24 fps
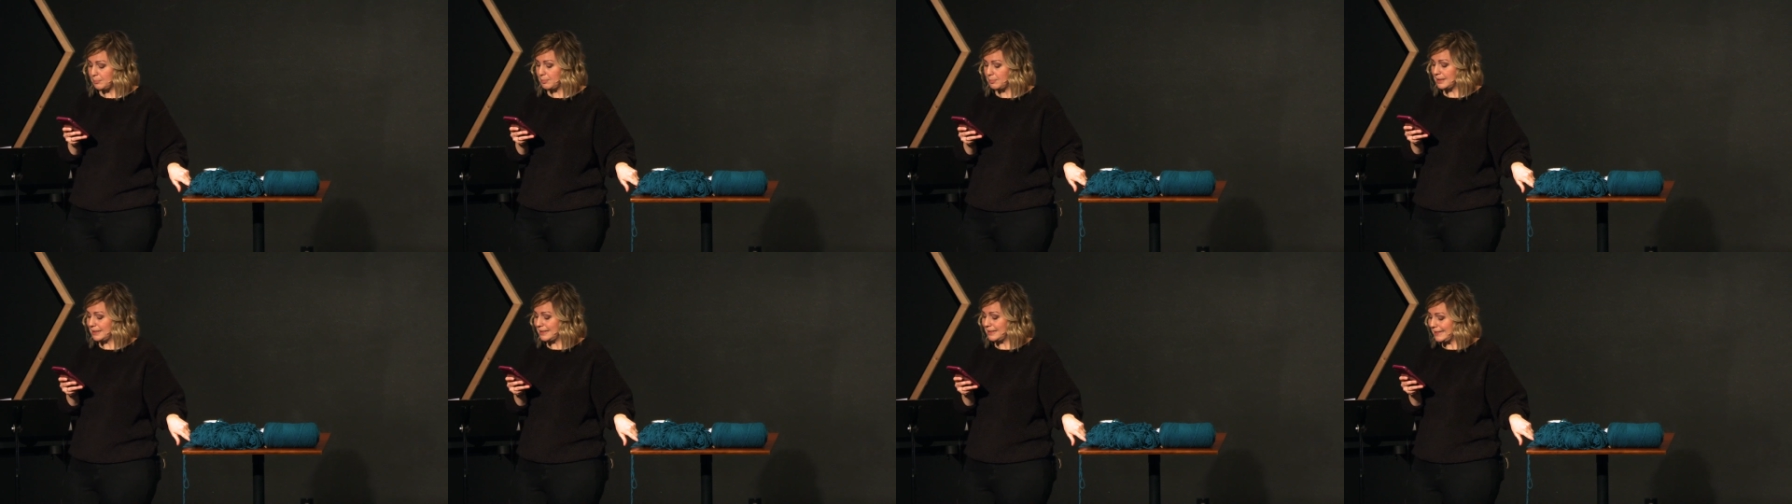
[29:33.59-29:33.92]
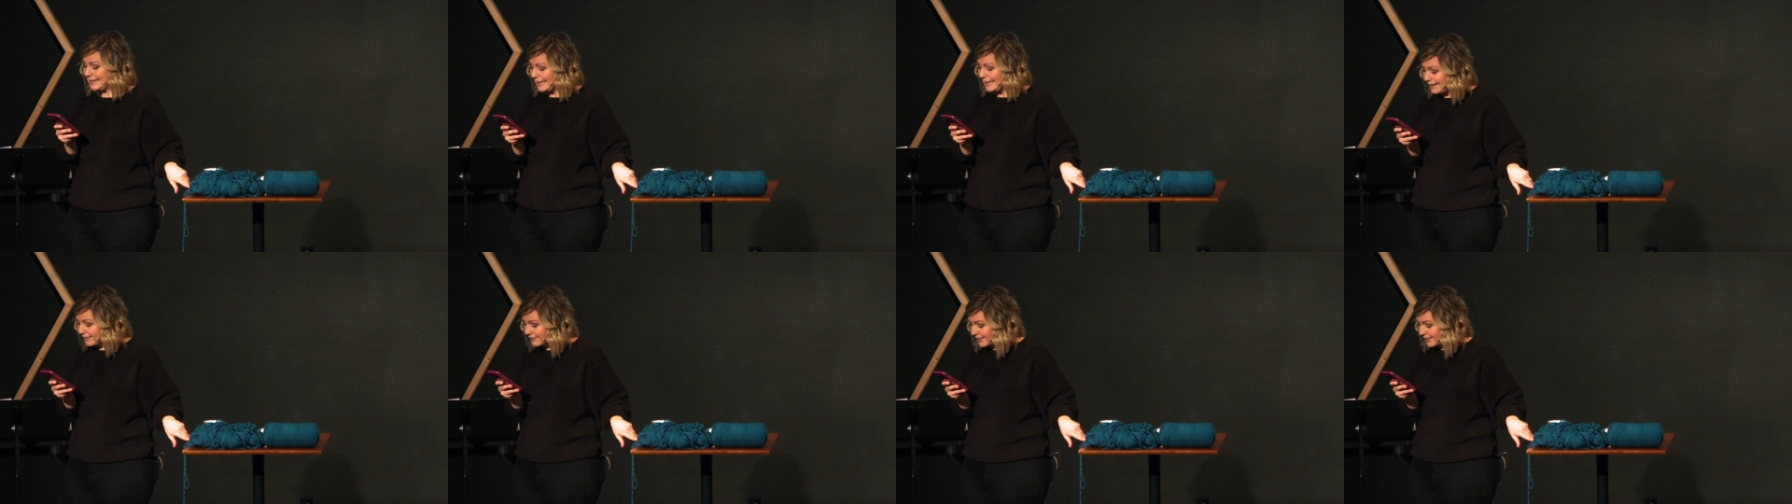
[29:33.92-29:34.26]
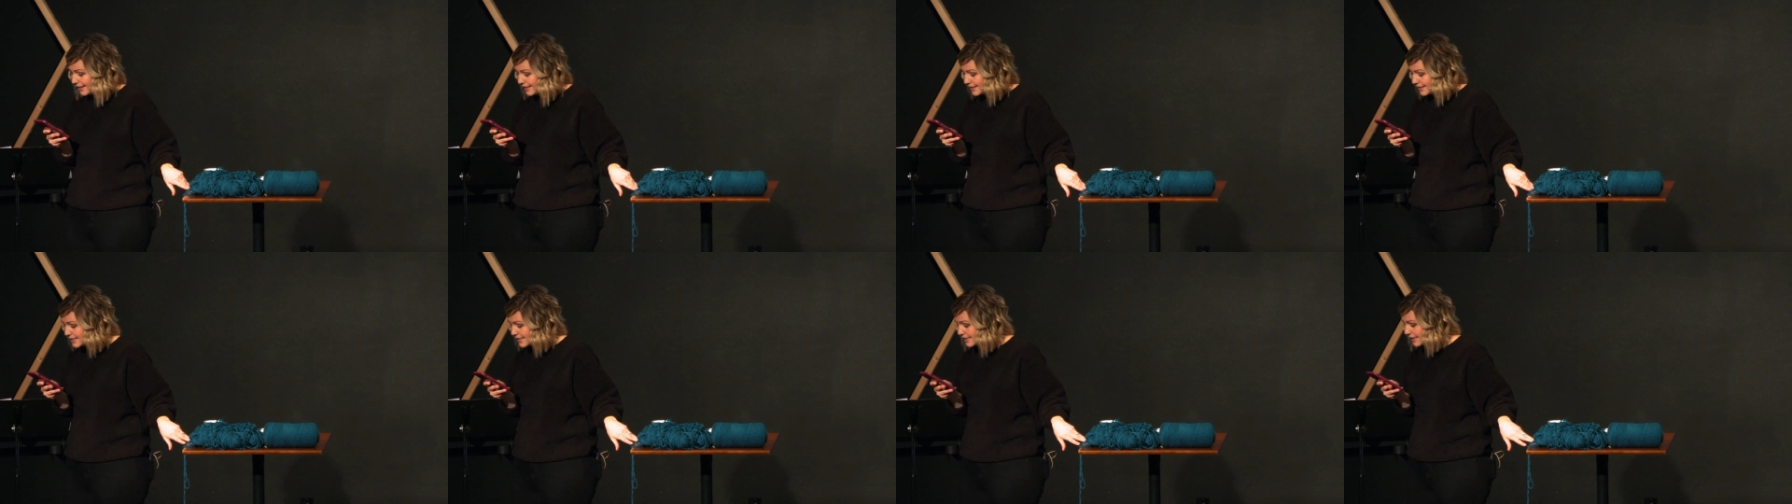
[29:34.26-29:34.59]
believe
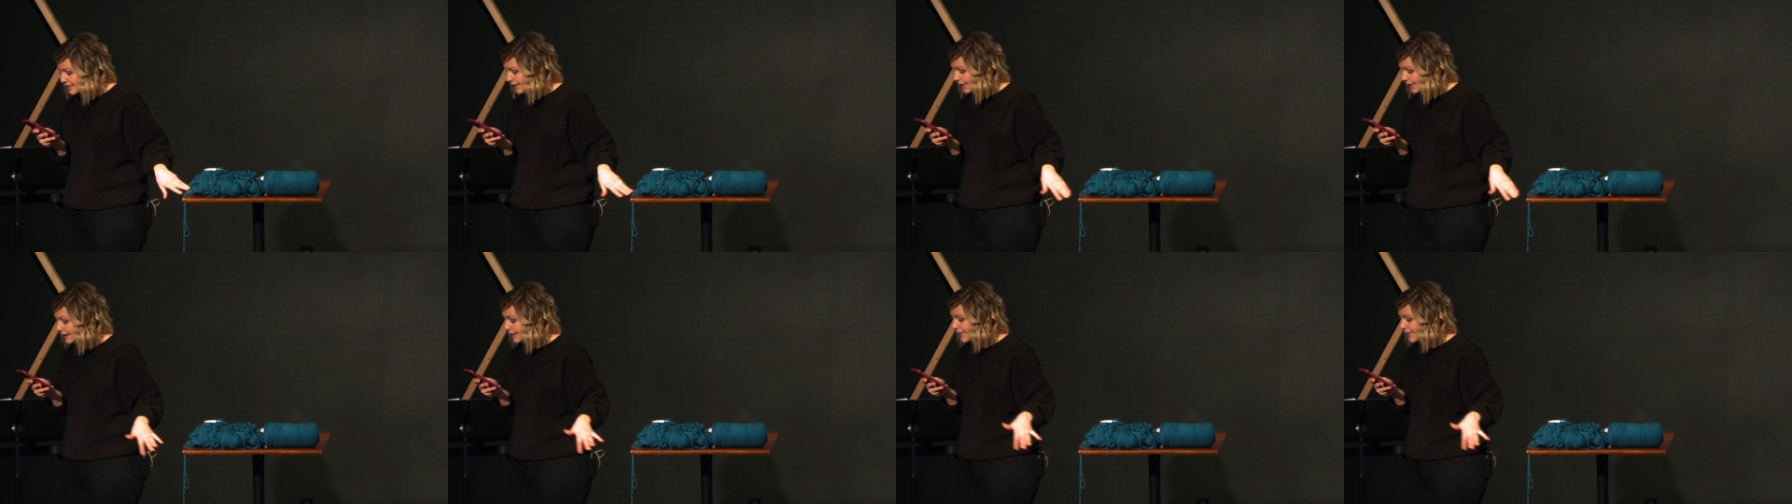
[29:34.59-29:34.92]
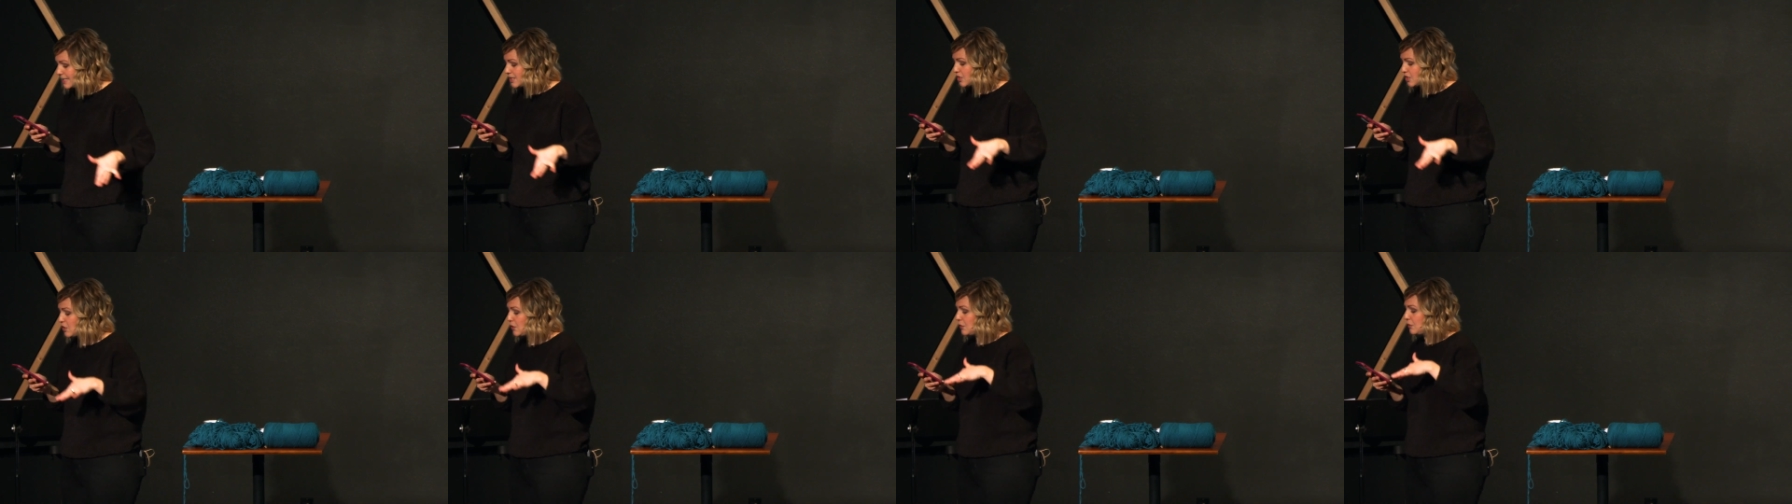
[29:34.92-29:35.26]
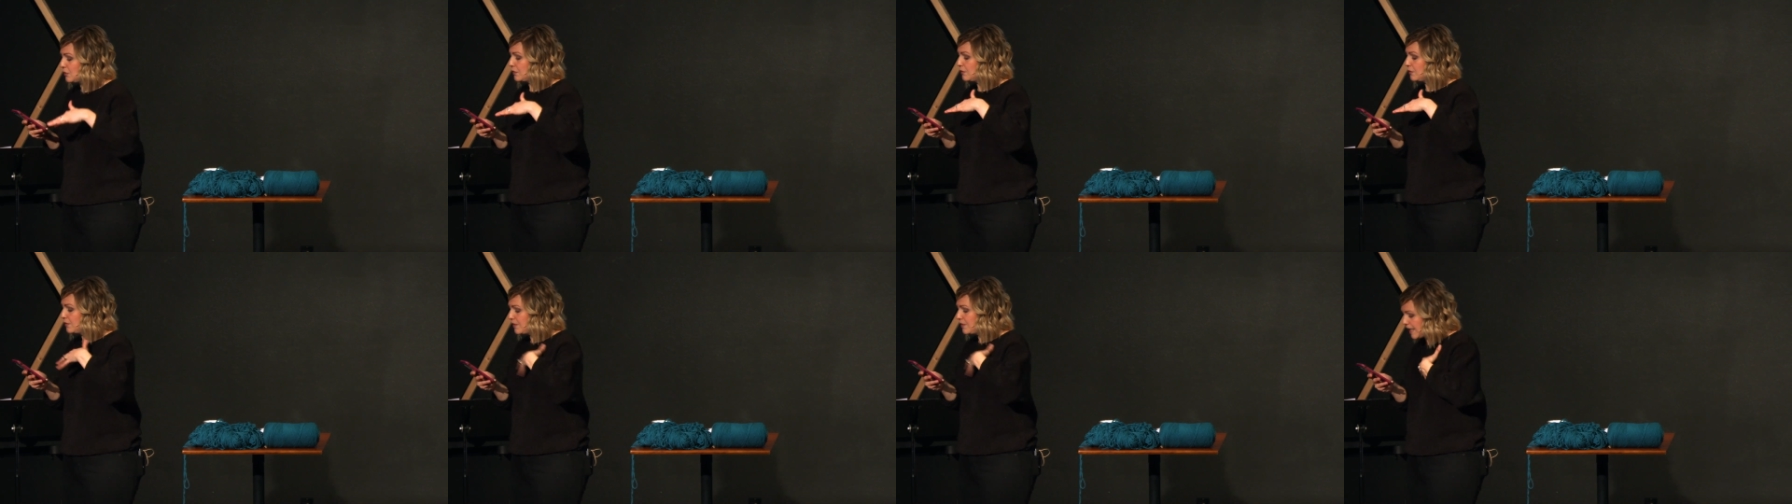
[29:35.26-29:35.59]
it unless you
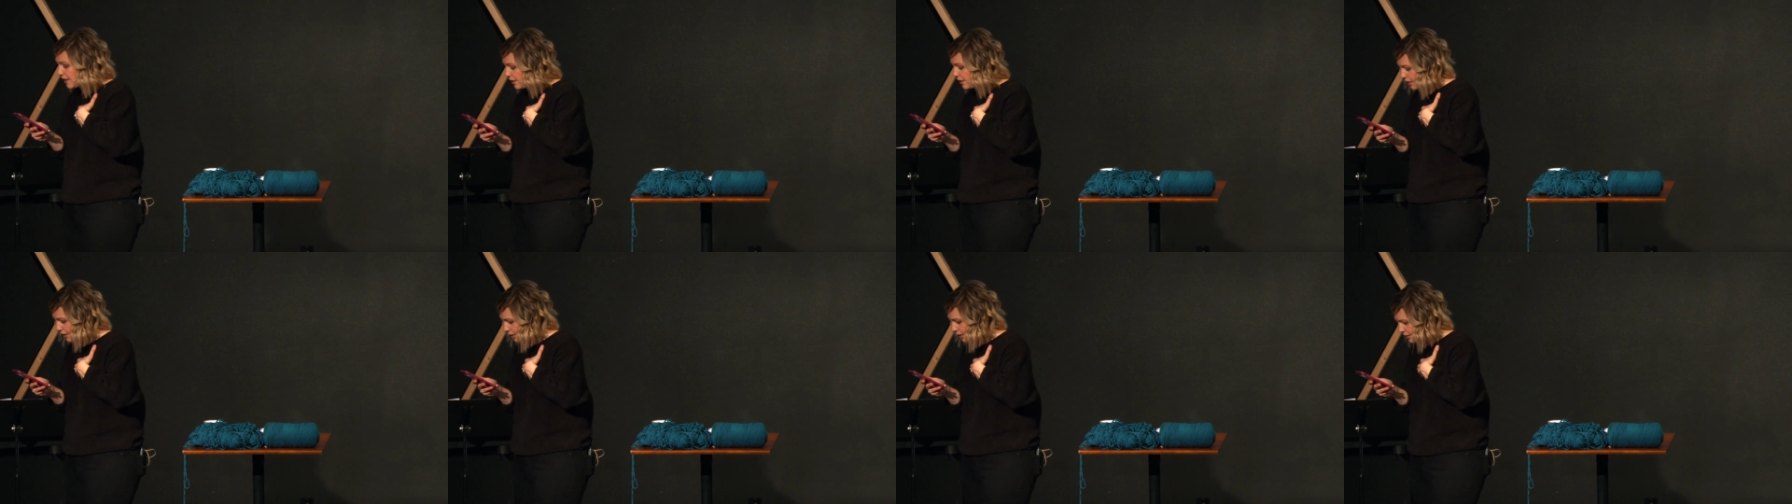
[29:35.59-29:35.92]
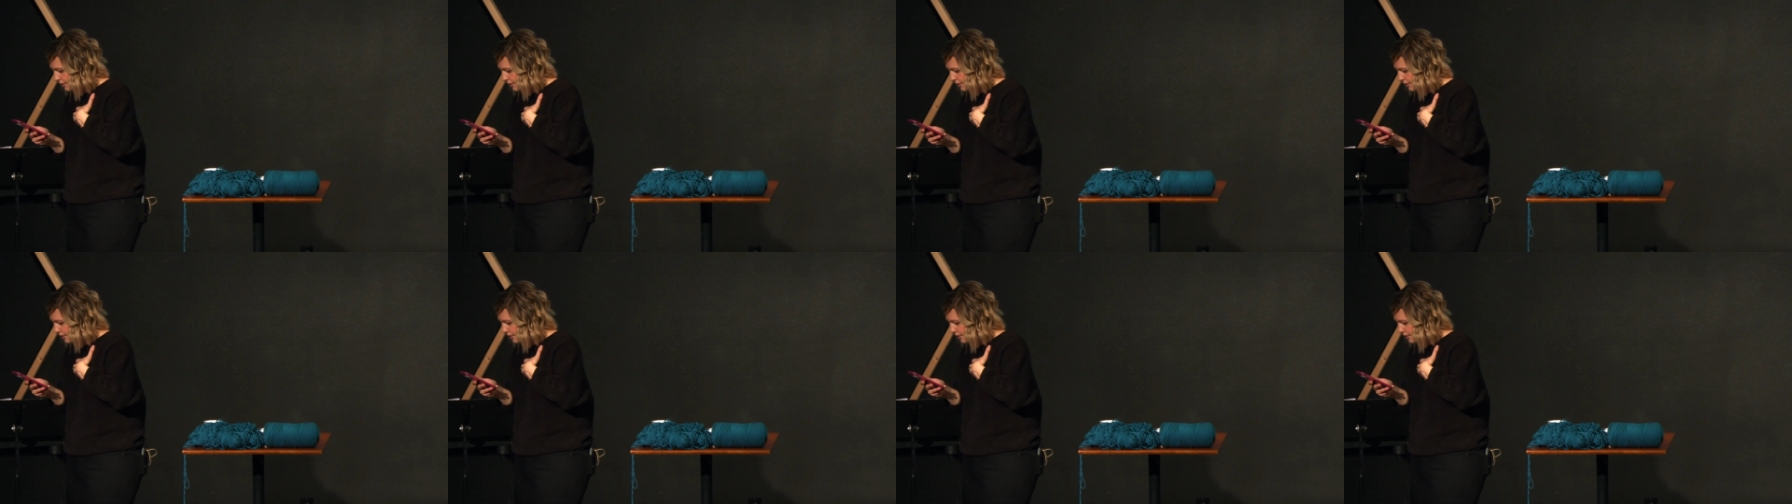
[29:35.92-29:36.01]
feel